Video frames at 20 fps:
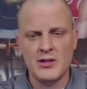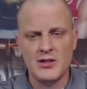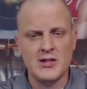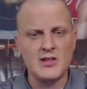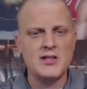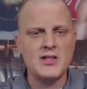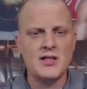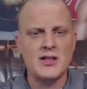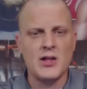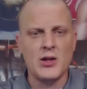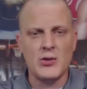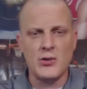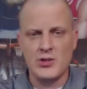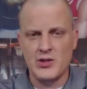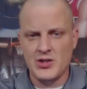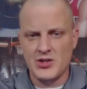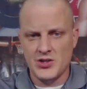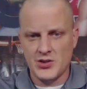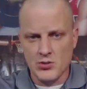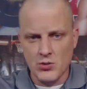to sit there and
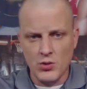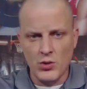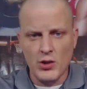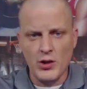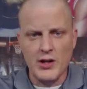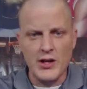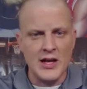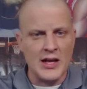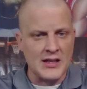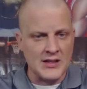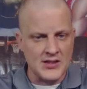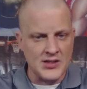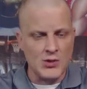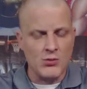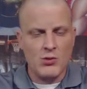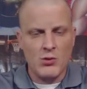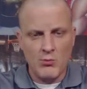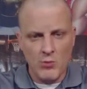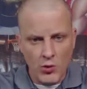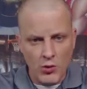destroy
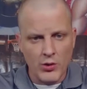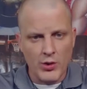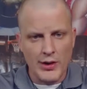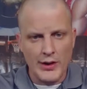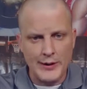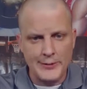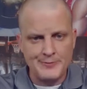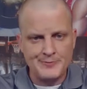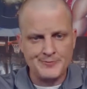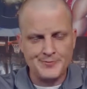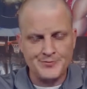Enzo Amore.